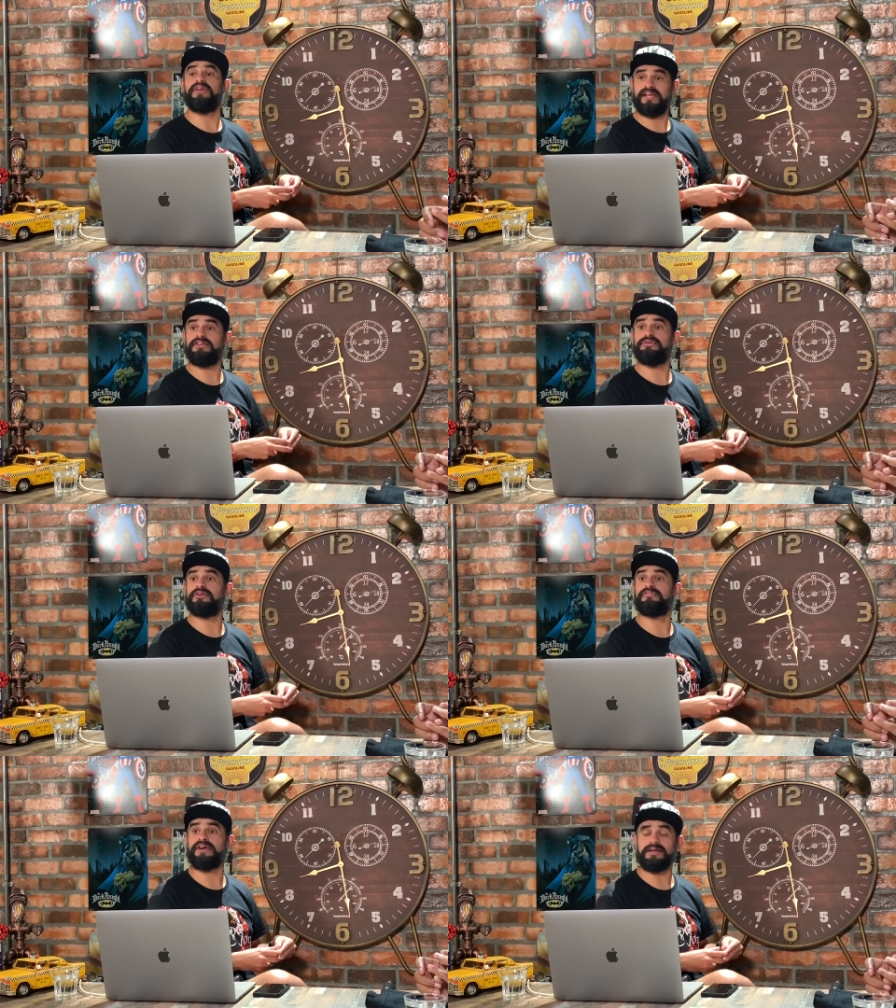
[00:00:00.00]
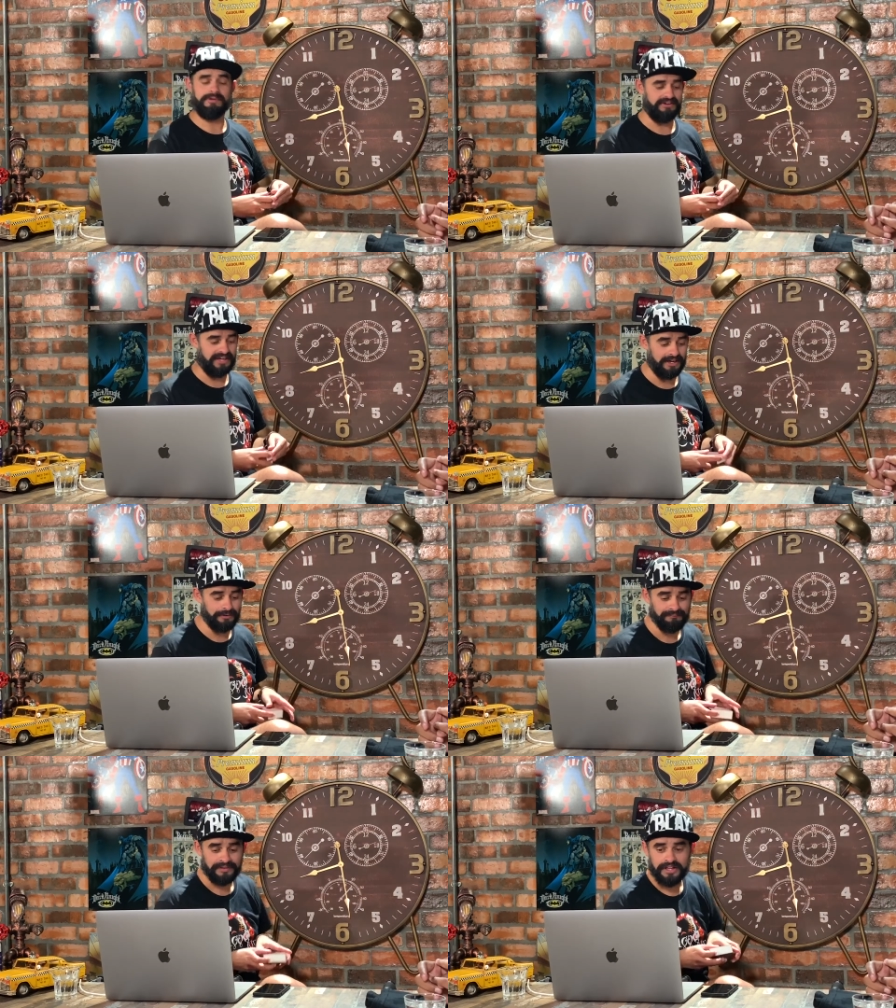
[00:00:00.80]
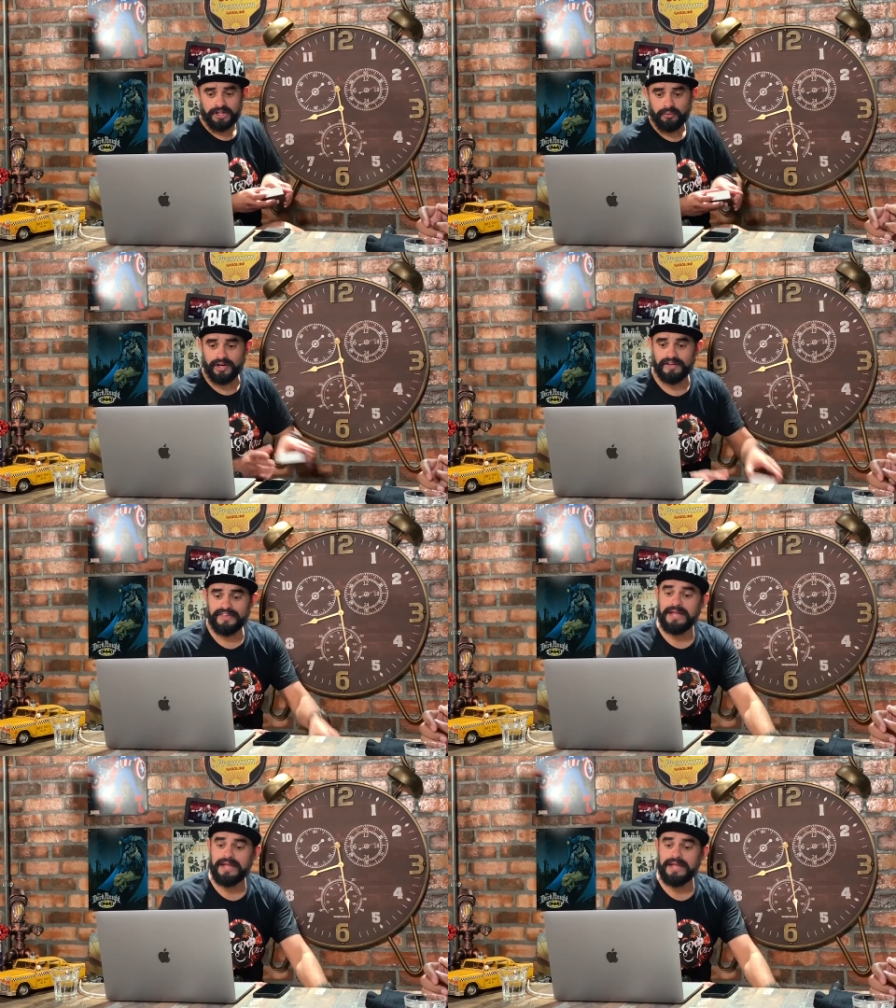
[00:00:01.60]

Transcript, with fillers: You can tune off right about now. Well,